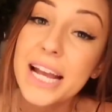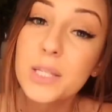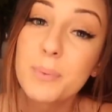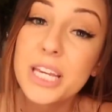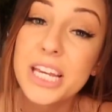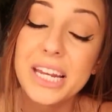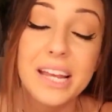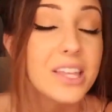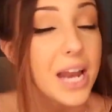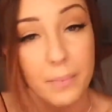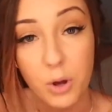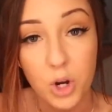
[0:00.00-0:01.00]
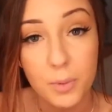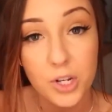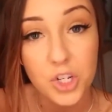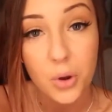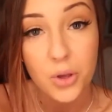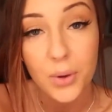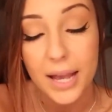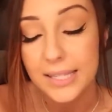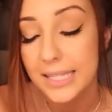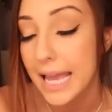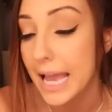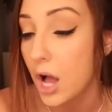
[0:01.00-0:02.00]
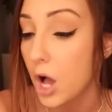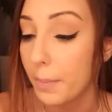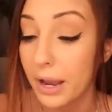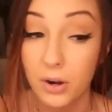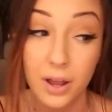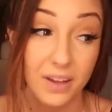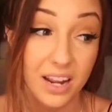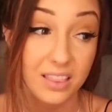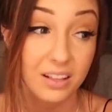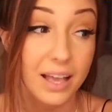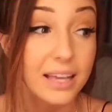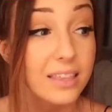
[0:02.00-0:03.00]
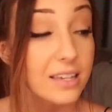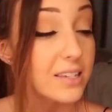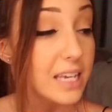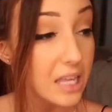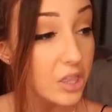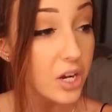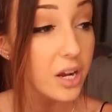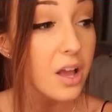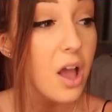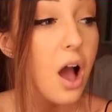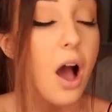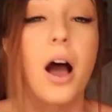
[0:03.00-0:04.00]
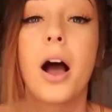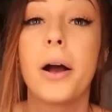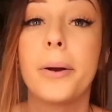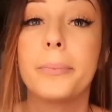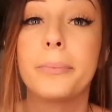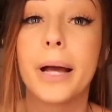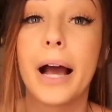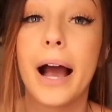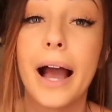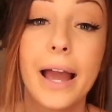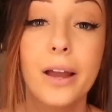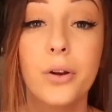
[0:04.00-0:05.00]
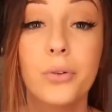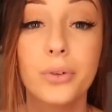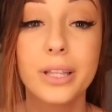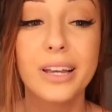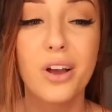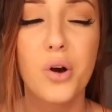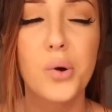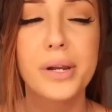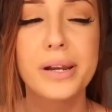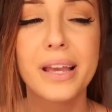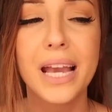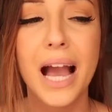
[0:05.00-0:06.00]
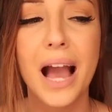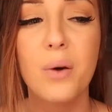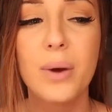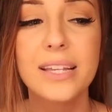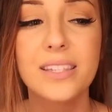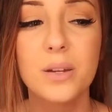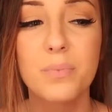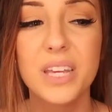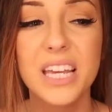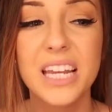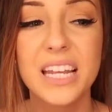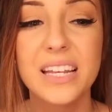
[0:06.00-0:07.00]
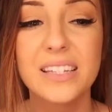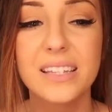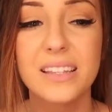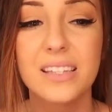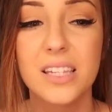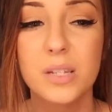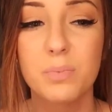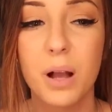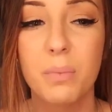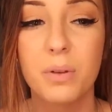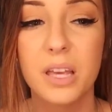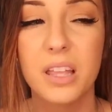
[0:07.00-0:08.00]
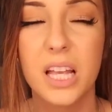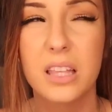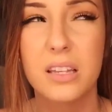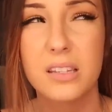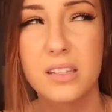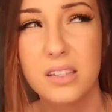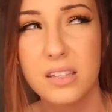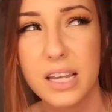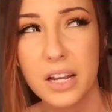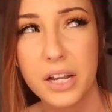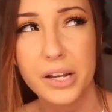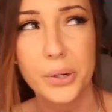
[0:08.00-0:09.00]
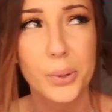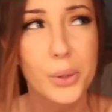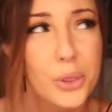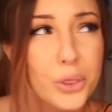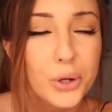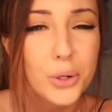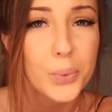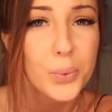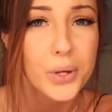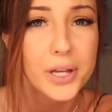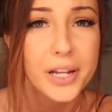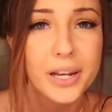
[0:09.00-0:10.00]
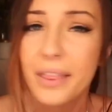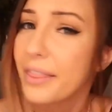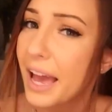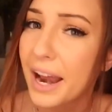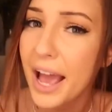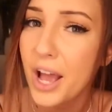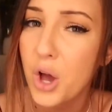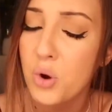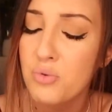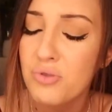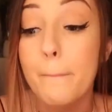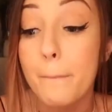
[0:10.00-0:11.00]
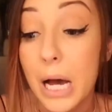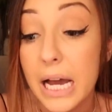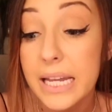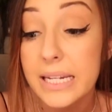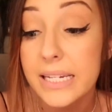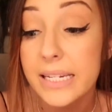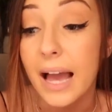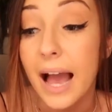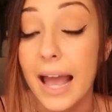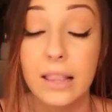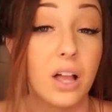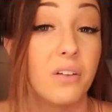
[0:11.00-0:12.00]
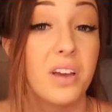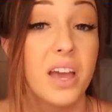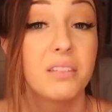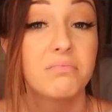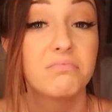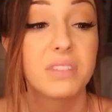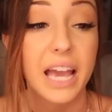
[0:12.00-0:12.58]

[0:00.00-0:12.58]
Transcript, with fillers: Next bikini that I'm going to be showing you guys today. Um, I don't have anything like this either. Um, I don't really own any high-waisted bikinis. This is probably like the second or third one that I own, but I love it.